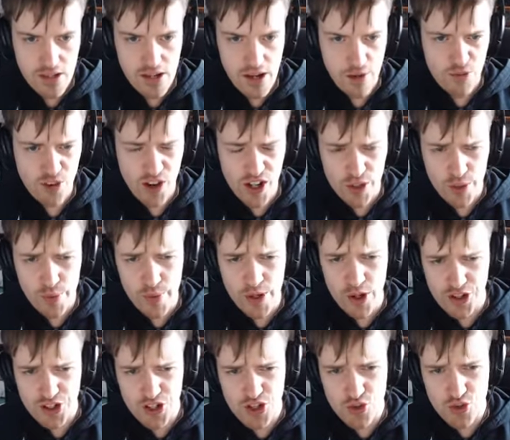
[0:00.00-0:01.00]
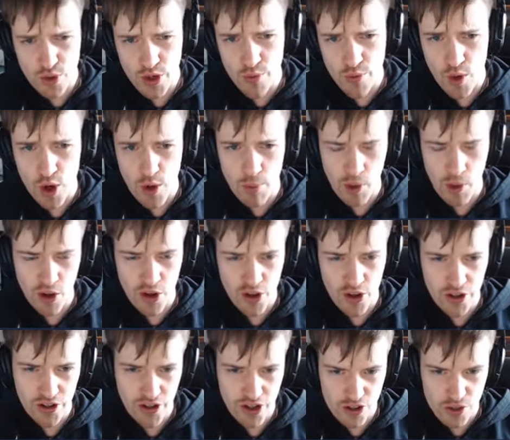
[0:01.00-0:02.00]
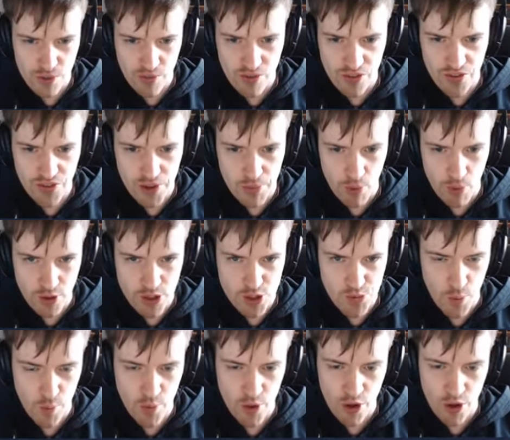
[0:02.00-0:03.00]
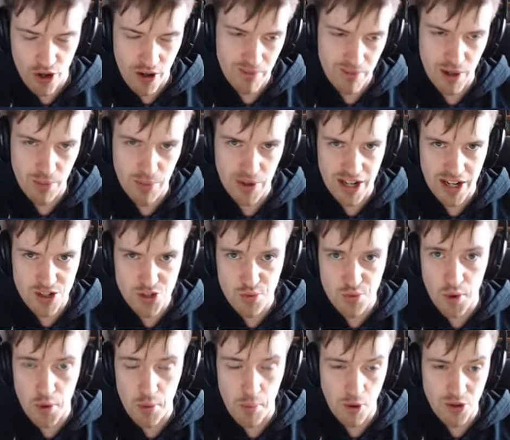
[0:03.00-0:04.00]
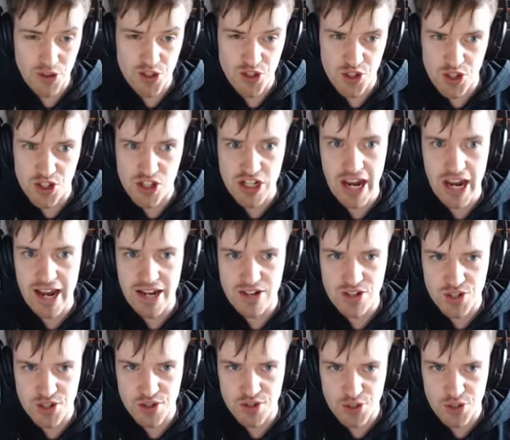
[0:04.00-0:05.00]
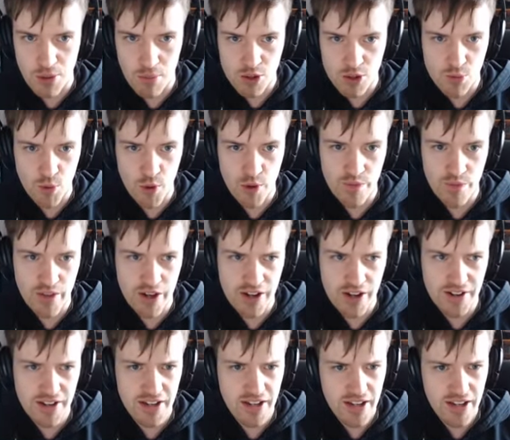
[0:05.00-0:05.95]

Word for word: And finally, we got Destroy a Robot, earn 150 points, but we're not coming up against robots just yet, so there's not much point in that.